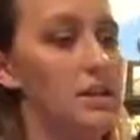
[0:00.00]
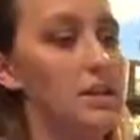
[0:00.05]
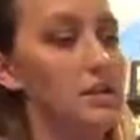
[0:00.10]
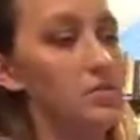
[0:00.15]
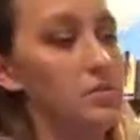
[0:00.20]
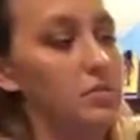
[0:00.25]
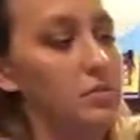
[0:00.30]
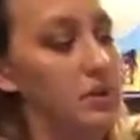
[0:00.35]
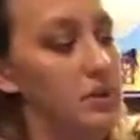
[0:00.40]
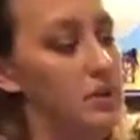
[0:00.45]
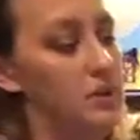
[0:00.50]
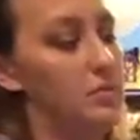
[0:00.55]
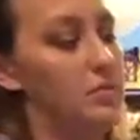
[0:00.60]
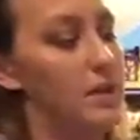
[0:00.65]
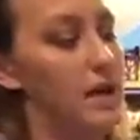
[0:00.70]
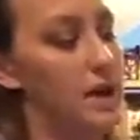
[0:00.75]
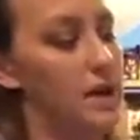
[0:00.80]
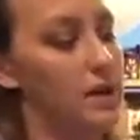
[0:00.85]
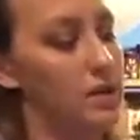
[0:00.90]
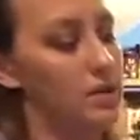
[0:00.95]
this will be the
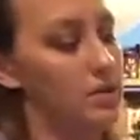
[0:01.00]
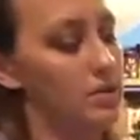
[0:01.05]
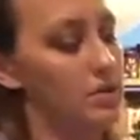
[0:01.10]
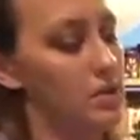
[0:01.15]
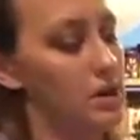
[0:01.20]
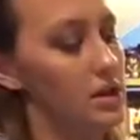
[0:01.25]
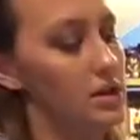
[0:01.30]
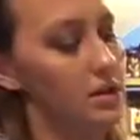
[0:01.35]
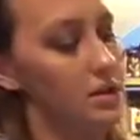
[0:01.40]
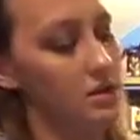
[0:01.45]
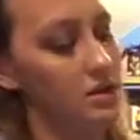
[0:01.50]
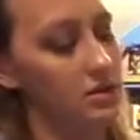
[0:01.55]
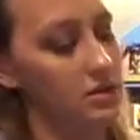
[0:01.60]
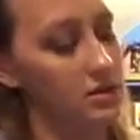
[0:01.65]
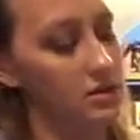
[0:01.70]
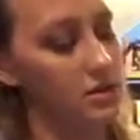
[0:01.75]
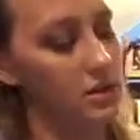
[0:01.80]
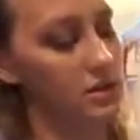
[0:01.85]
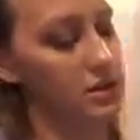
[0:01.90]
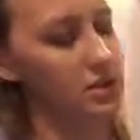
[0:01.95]
back of the wreath
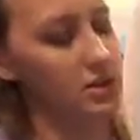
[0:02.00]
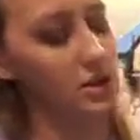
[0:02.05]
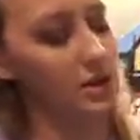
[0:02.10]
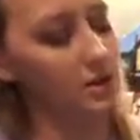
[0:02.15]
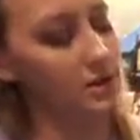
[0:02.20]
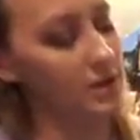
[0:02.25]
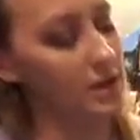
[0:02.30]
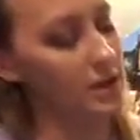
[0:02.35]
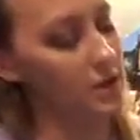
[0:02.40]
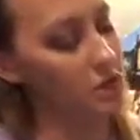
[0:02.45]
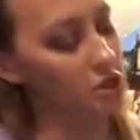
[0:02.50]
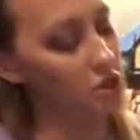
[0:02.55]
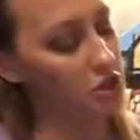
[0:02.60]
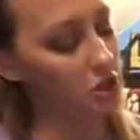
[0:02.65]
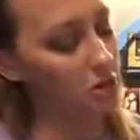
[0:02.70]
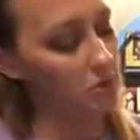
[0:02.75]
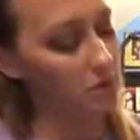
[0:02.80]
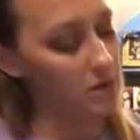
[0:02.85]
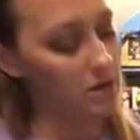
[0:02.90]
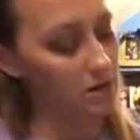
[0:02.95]
since all of that is
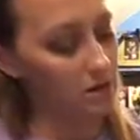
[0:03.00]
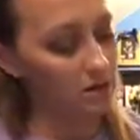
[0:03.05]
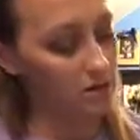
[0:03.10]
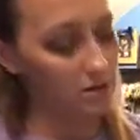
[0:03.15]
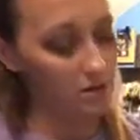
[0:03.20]
showing.